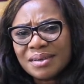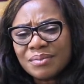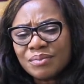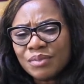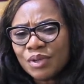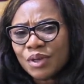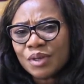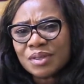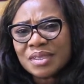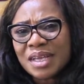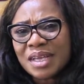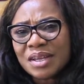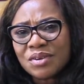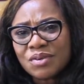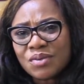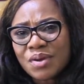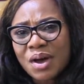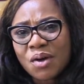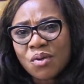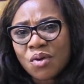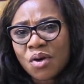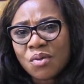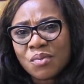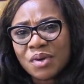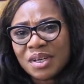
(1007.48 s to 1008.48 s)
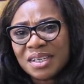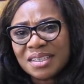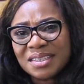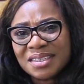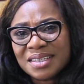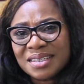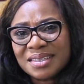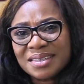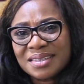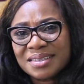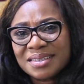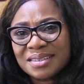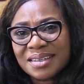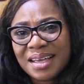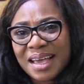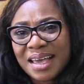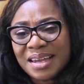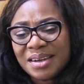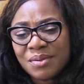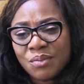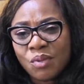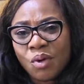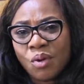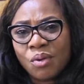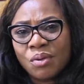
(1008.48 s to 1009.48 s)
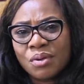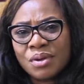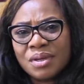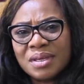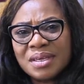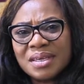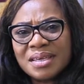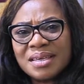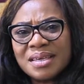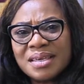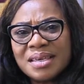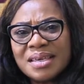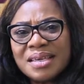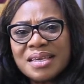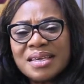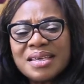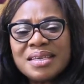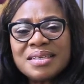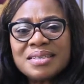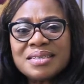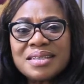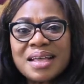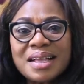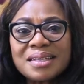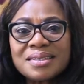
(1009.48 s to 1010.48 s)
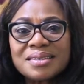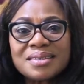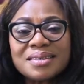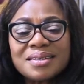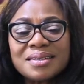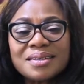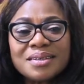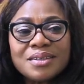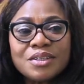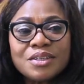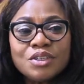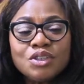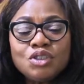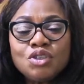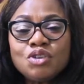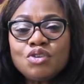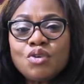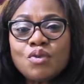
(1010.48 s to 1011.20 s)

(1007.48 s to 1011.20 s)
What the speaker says: because I don't know how common it is anymore, is that you